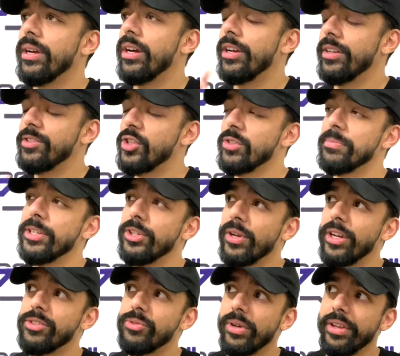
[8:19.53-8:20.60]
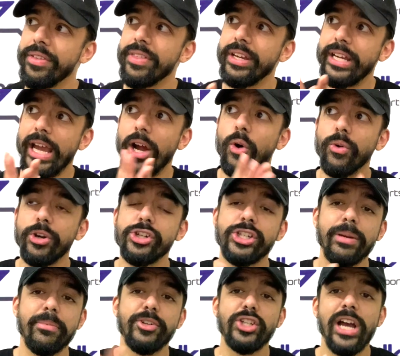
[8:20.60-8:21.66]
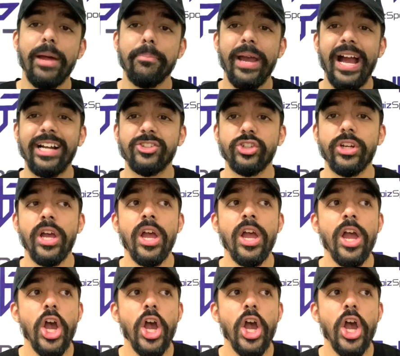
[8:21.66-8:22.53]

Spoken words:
and John Paxson